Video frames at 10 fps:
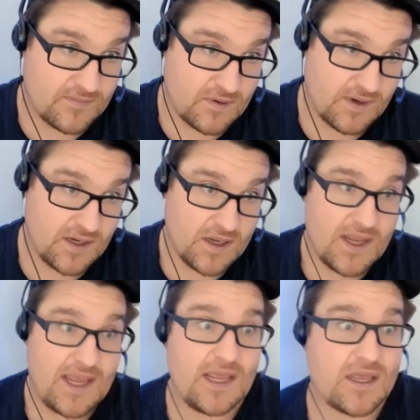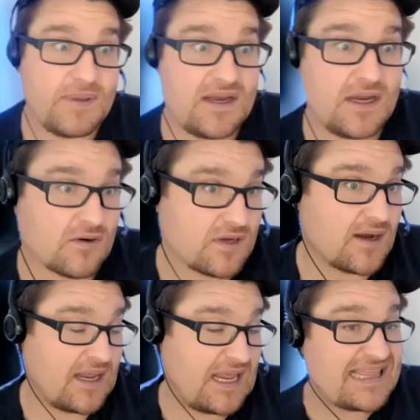All right. It can be near
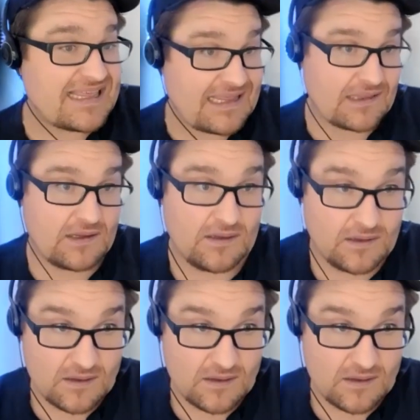done instantly.